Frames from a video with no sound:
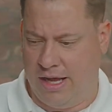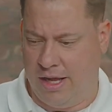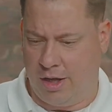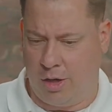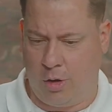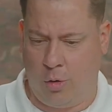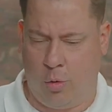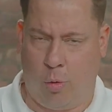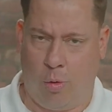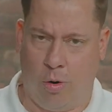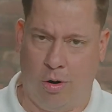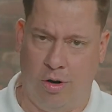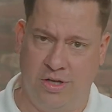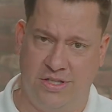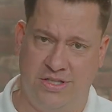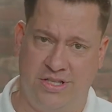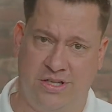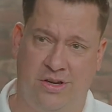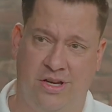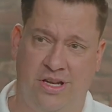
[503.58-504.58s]

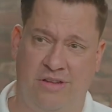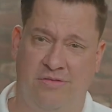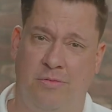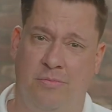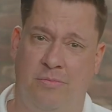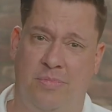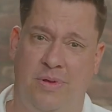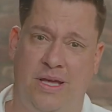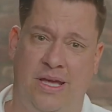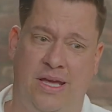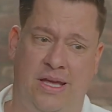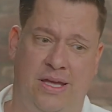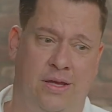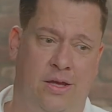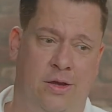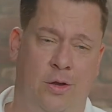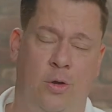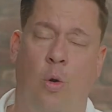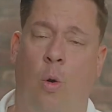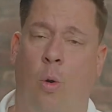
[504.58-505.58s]
quartz, could even be
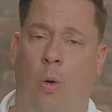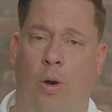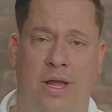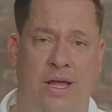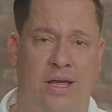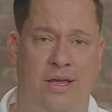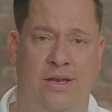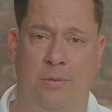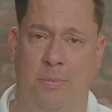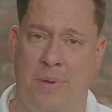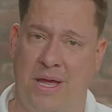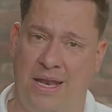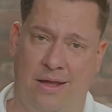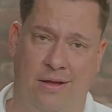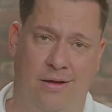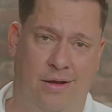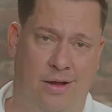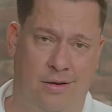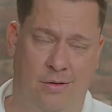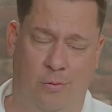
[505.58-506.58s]
Corian, depending
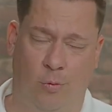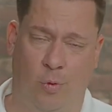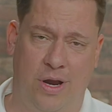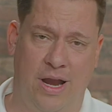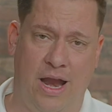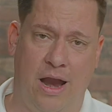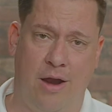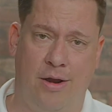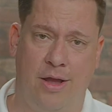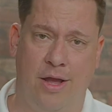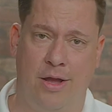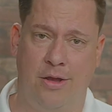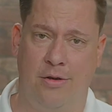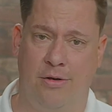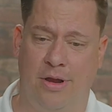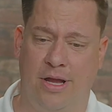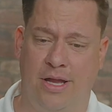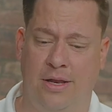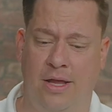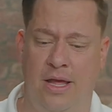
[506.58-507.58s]
on what area
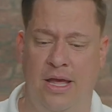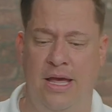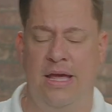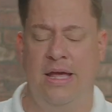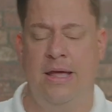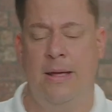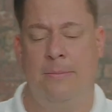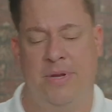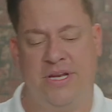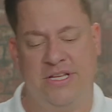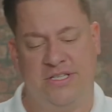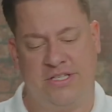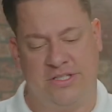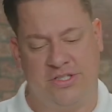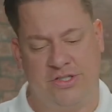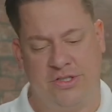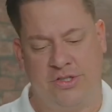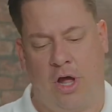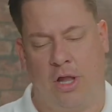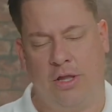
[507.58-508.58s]
you're in. But it's a
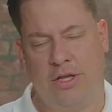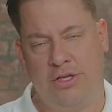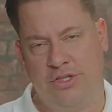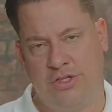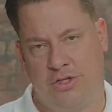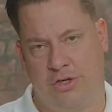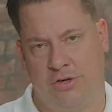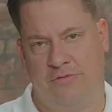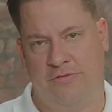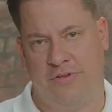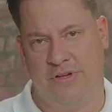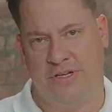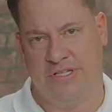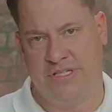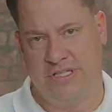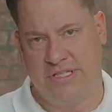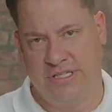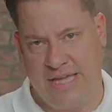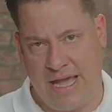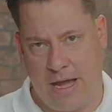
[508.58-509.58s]
solid
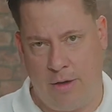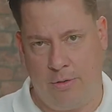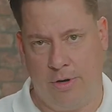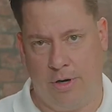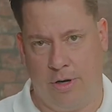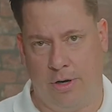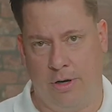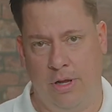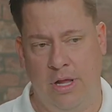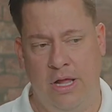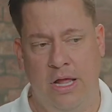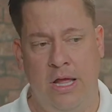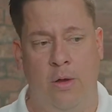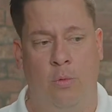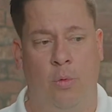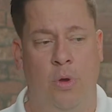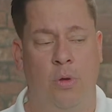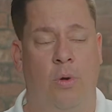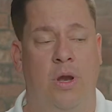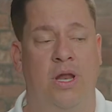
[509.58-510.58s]
surface counter.
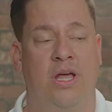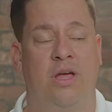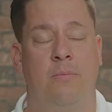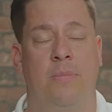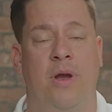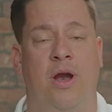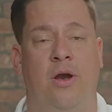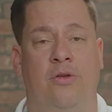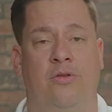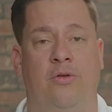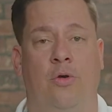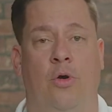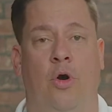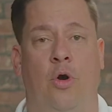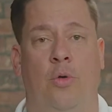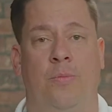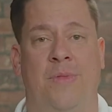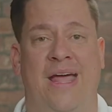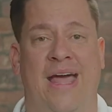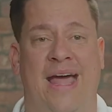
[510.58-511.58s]
We want to compare it to a
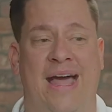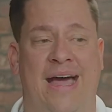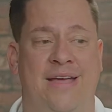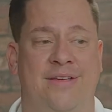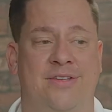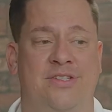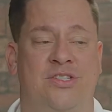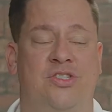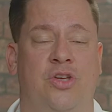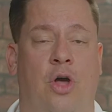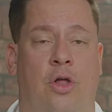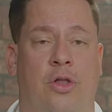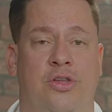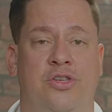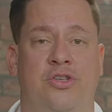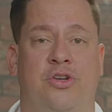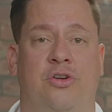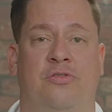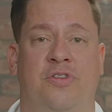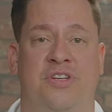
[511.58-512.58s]
home that has solid
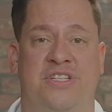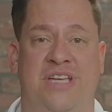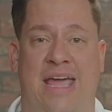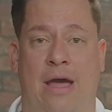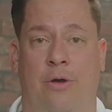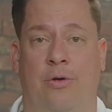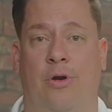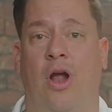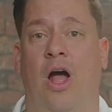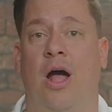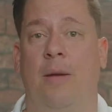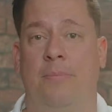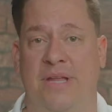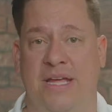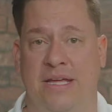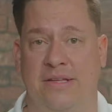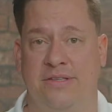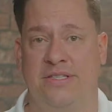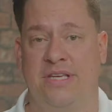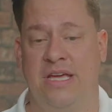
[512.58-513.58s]
surface counter
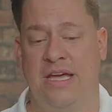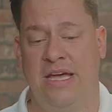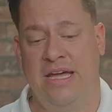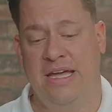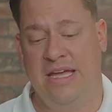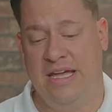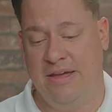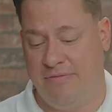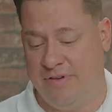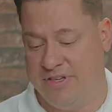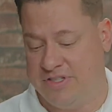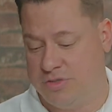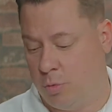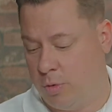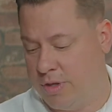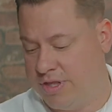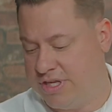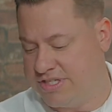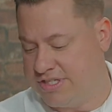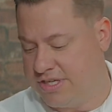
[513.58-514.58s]
updates. If it's
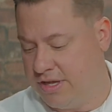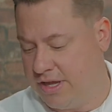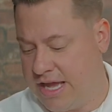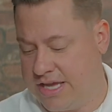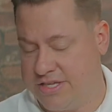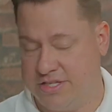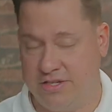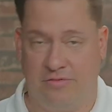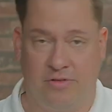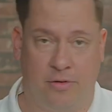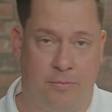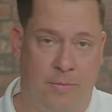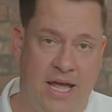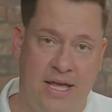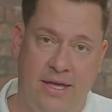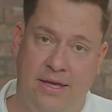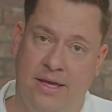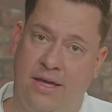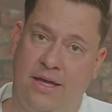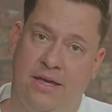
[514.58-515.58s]
one that still has the
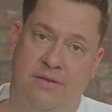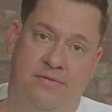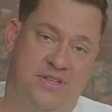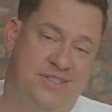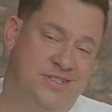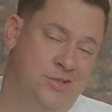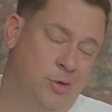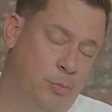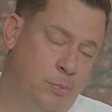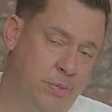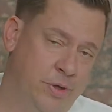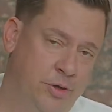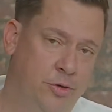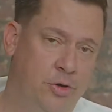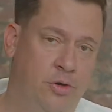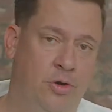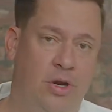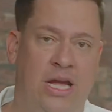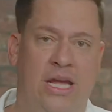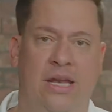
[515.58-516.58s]
Formica, if it's still builder
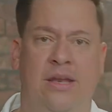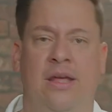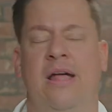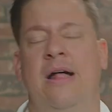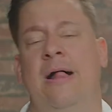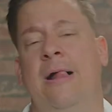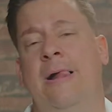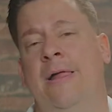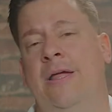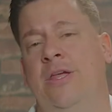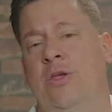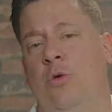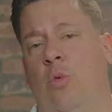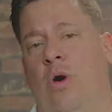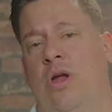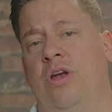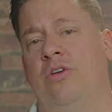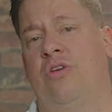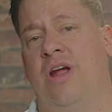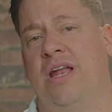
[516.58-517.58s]
grade, you
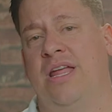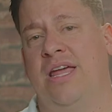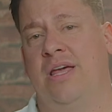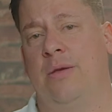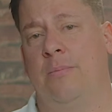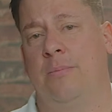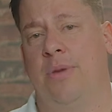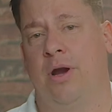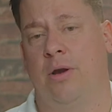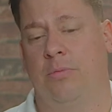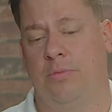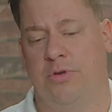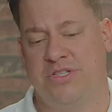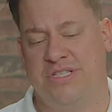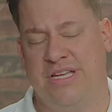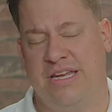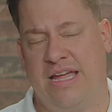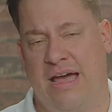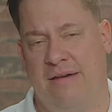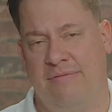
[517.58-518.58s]
want to try to get comparables
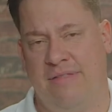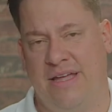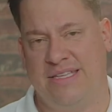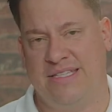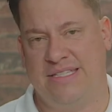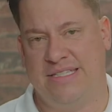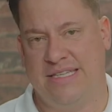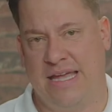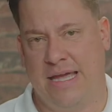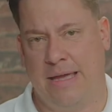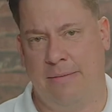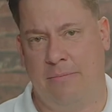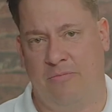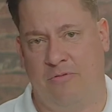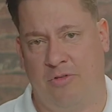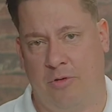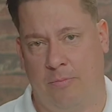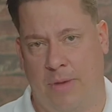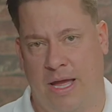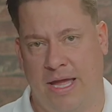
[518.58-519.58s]
that have that same
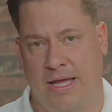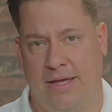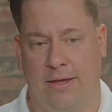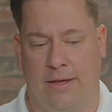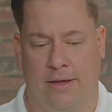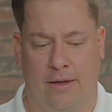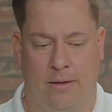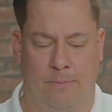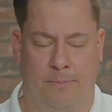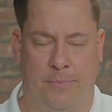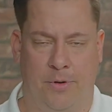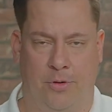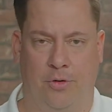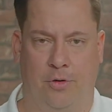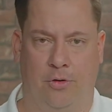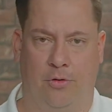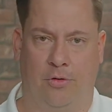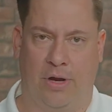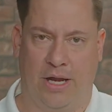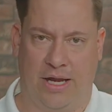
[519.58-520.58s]
Formica builder
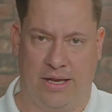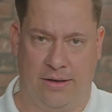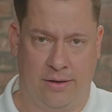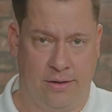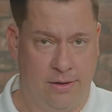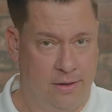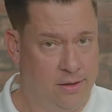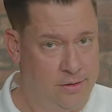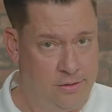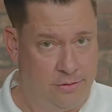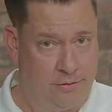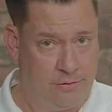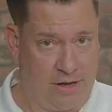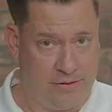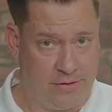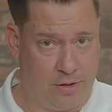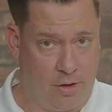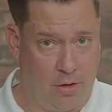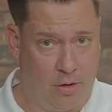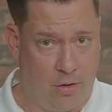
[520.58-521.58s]
grade
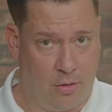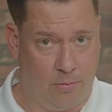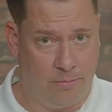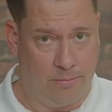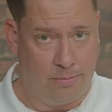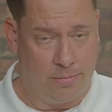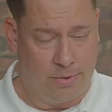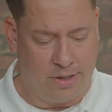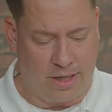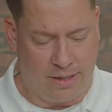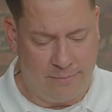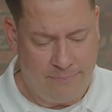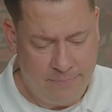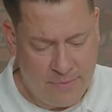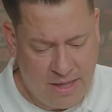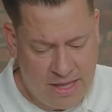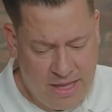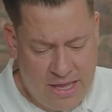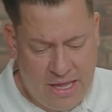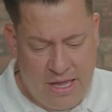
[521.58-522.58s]
throughout the home, okay?
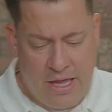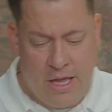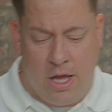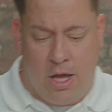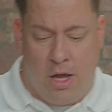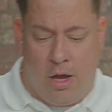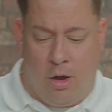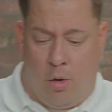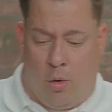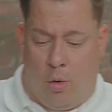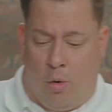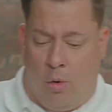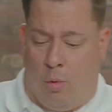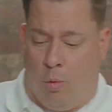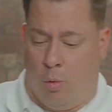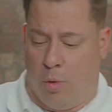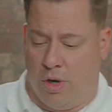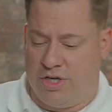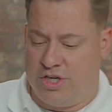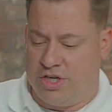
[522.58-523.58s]

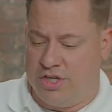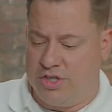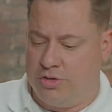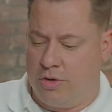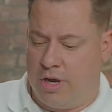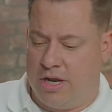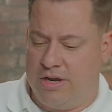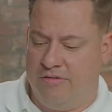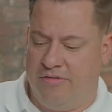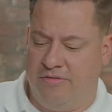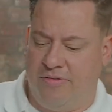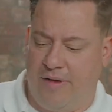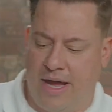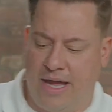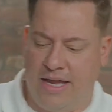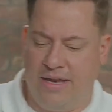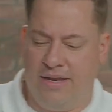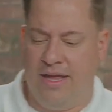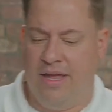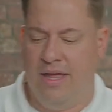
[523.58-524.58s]
We're just trying to
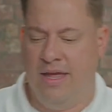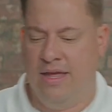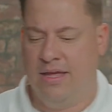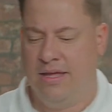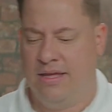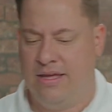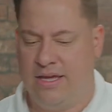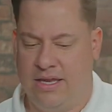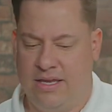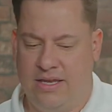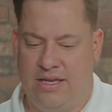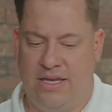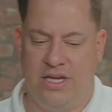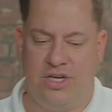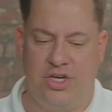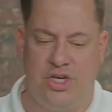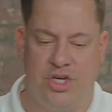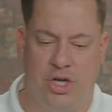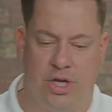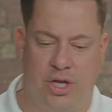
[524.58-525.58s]
find
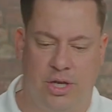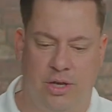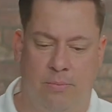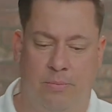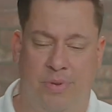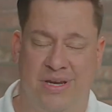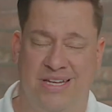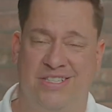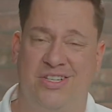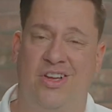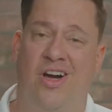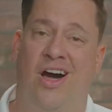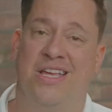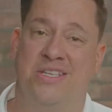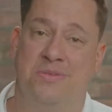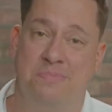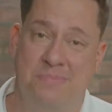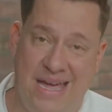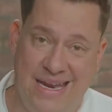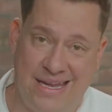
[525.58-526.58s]
condition, but it's
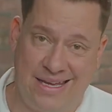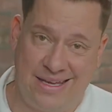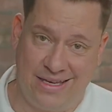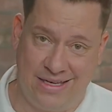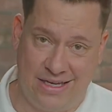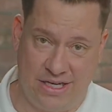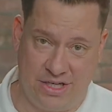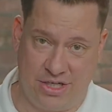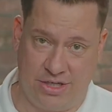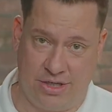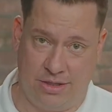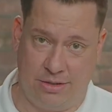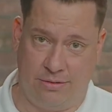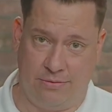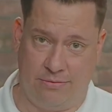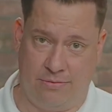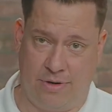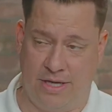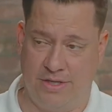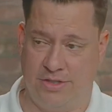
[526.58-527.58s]
cosmetic condition,
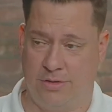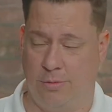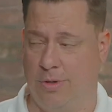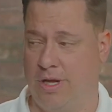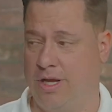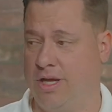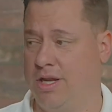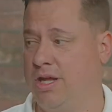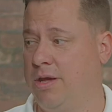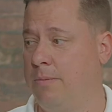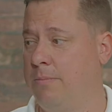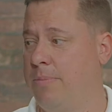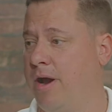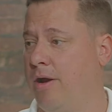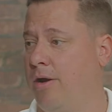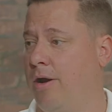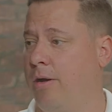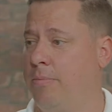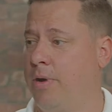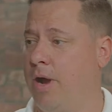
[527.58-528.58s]
right? So we're not going to
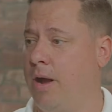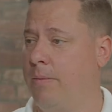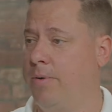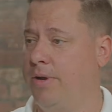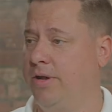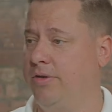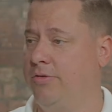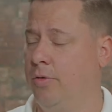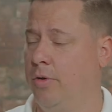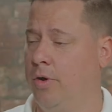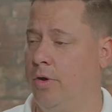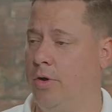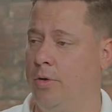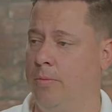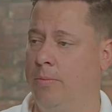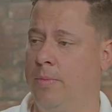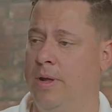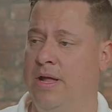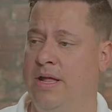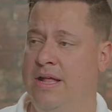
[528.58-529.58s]
compare our property to a home